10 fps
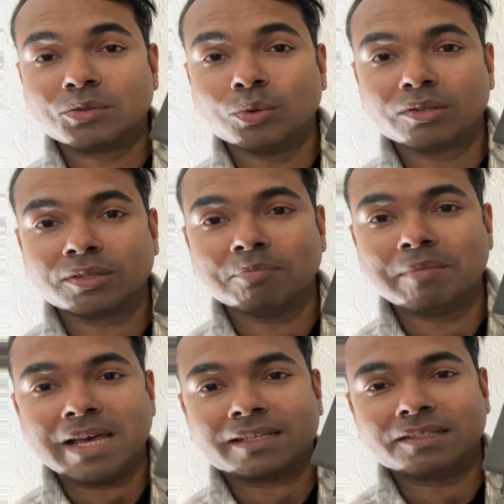works on
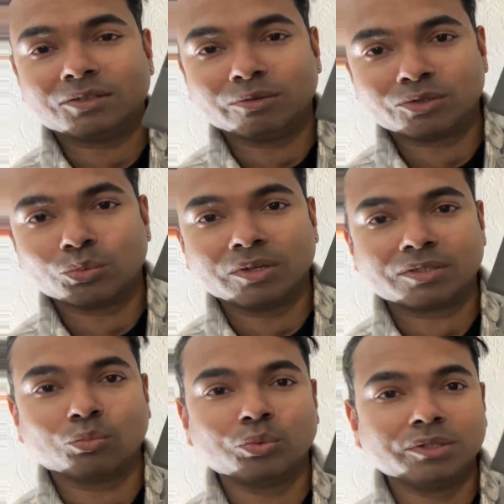Mac and it also works
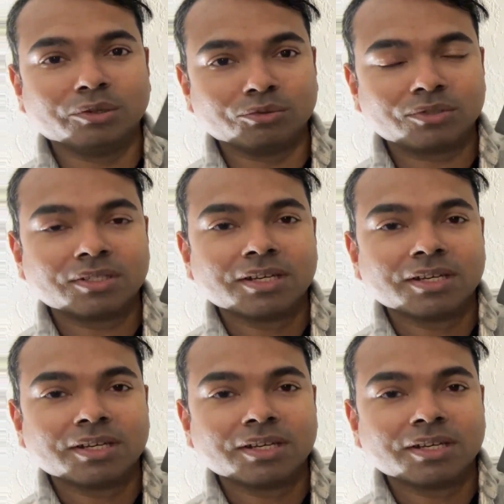on Windows.